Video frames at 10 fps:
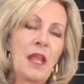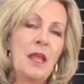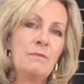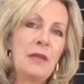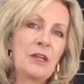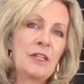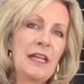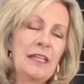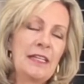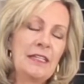
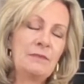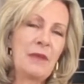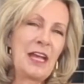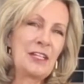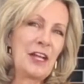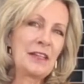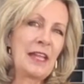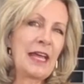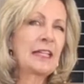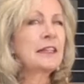marinating
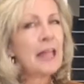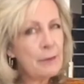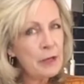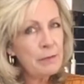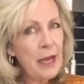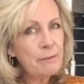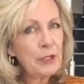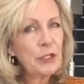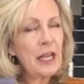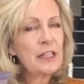like a lemon
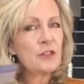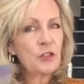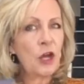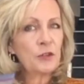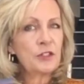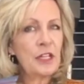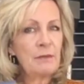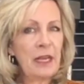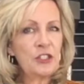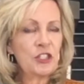pepper and salt in
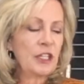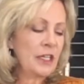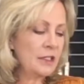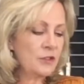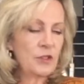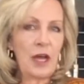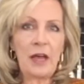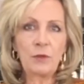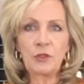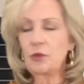my chicken, so I
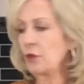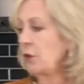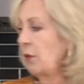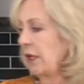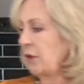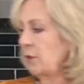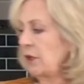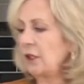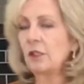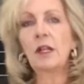will do a quick
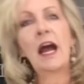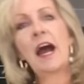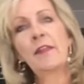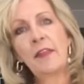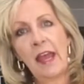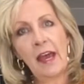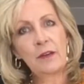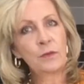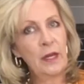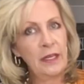grill on that
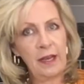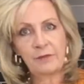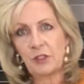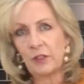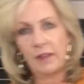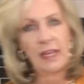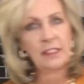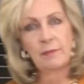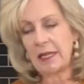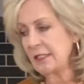right after, and that's
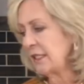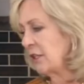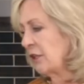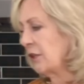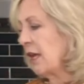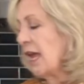my dinner.